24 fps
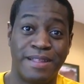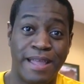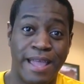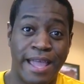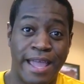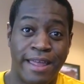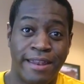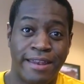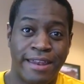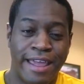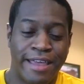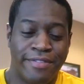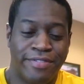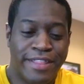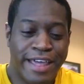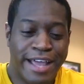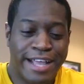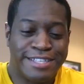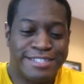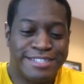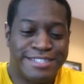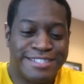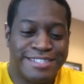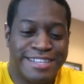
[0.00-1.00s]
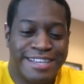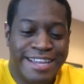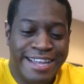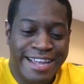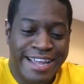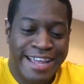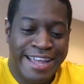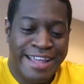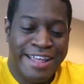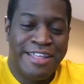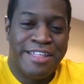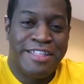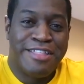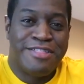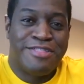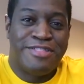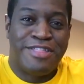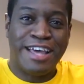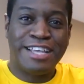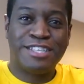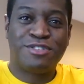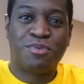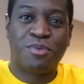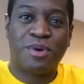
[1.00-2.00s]
And that's
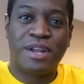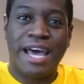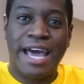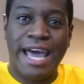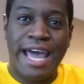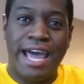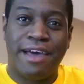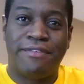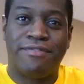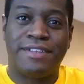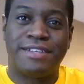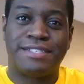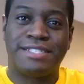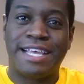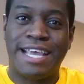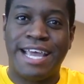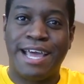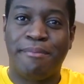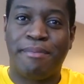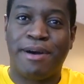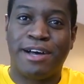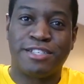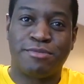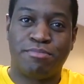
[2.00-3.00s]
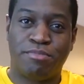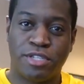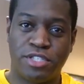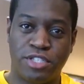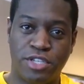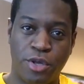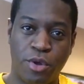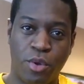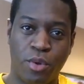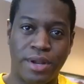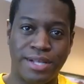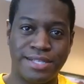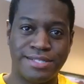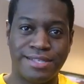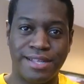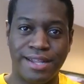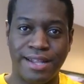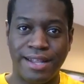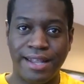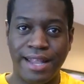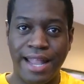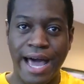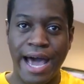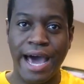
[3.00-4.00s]
what I have to say about Splatoon. It's a
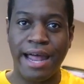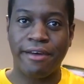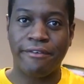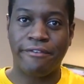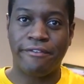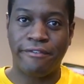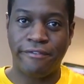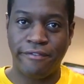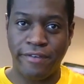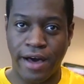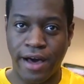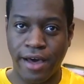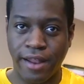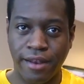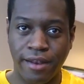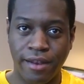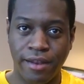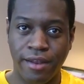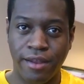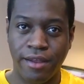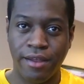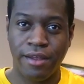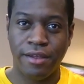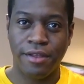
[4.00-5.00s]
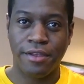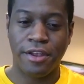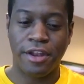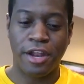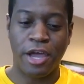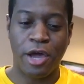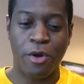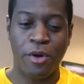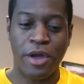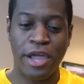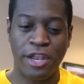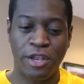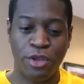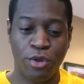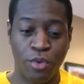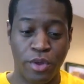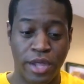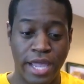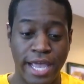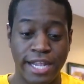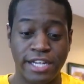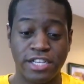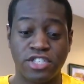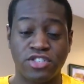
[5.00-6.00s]
lot of fun, you know, and you
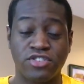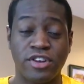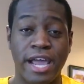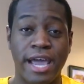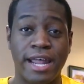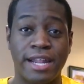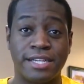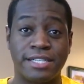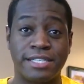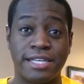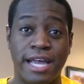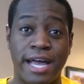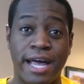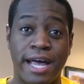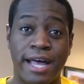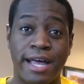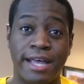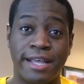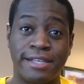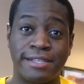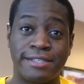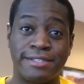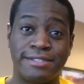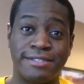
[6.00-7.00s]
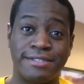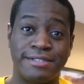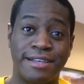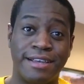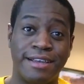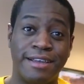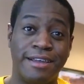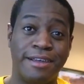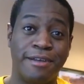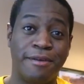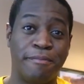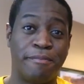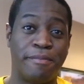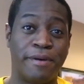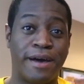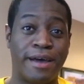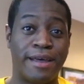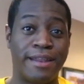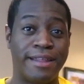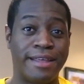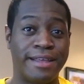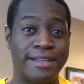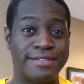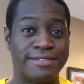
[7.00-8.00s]
can strategize,
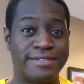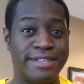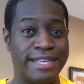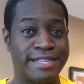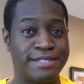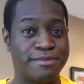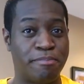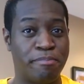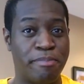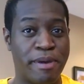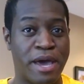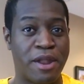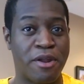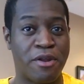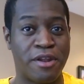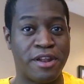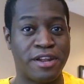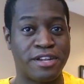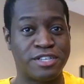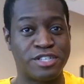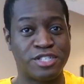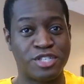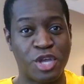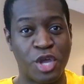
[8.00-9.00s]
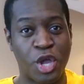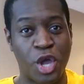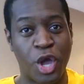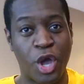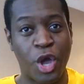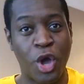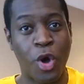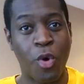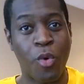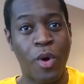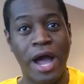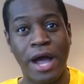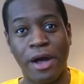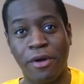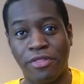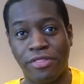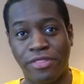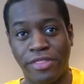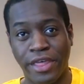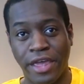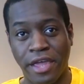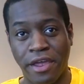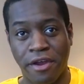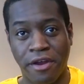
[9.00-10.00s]
but it's better to just go
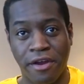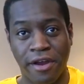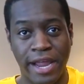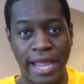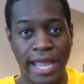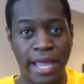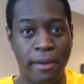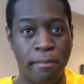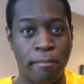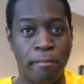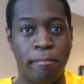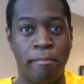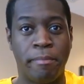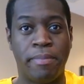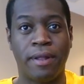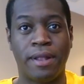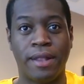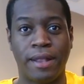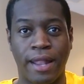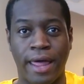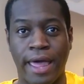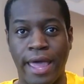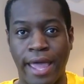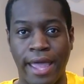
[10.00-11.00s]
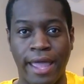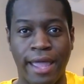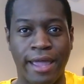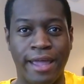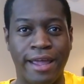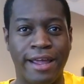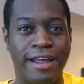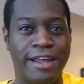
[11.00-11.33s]
out there and play.